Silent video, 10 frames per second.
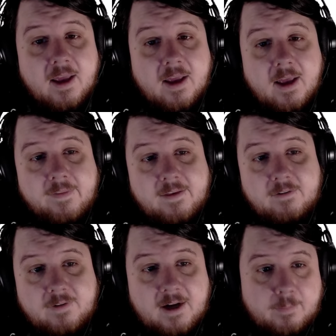They
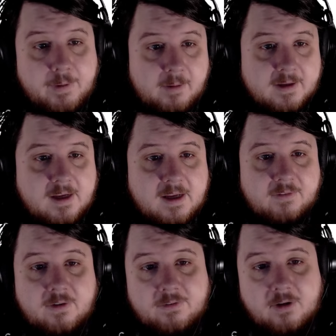divide the public against
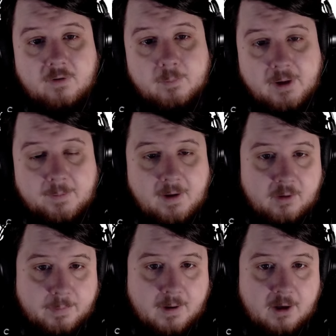itself and blame the other
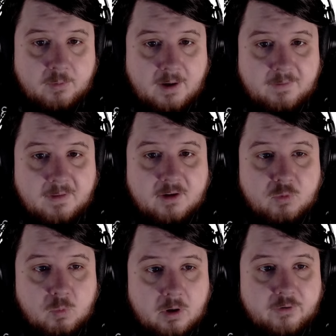parties while everything gets
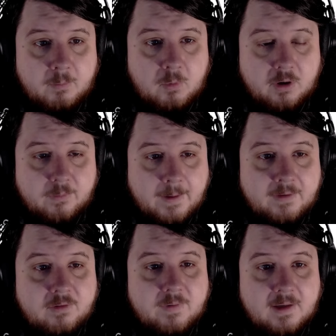worse and more
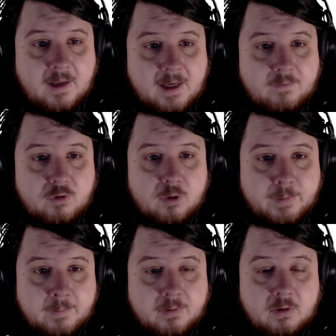expensive, and handful of
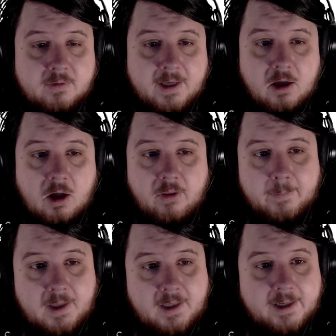people take all the
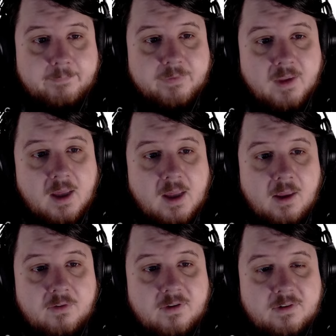money.
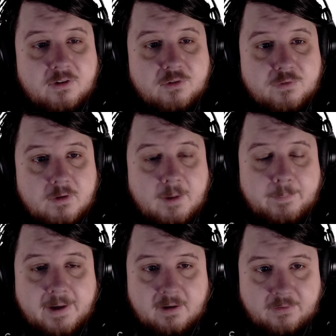Since it is fully
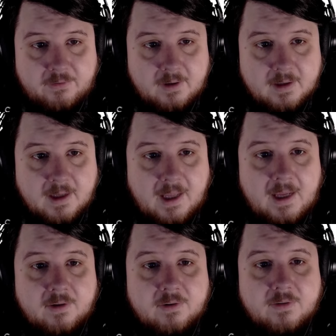parasitic,
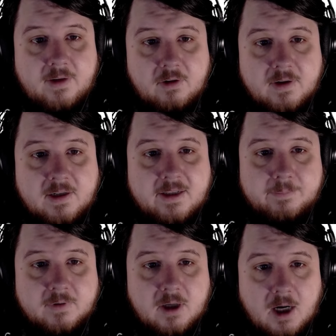a secret
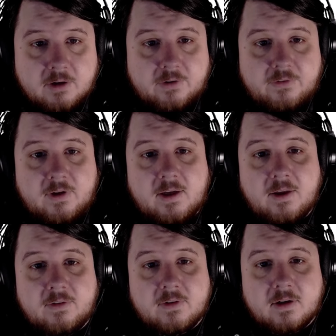kleptocracy
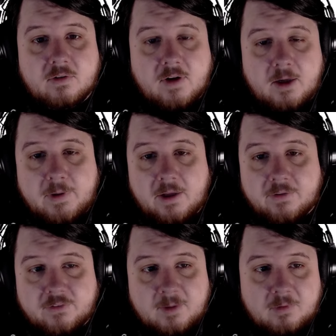is an incredibly
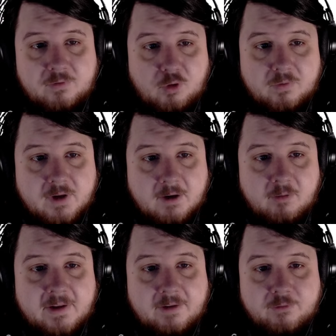unstable form of
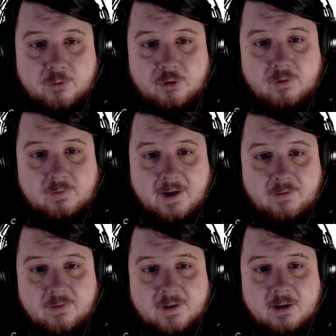government left to its own
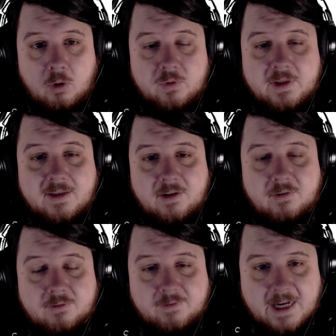devices. It can only lead to
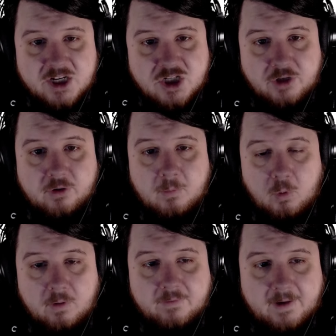fascism
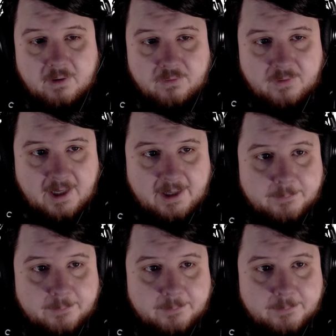or failed state.